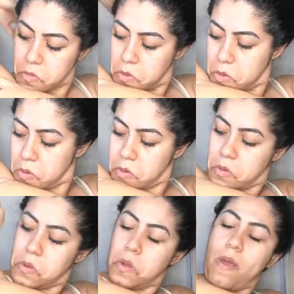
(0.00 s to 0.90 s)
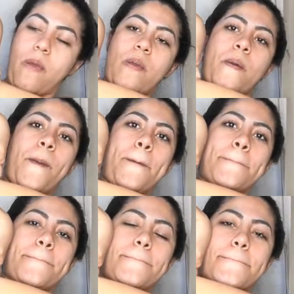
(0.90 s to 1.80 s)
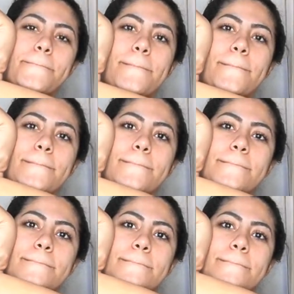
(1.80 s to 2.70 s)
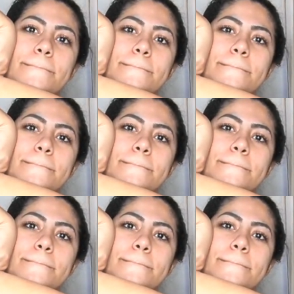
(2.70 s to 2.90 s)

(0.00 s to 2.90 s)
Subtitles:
Nobody speaks.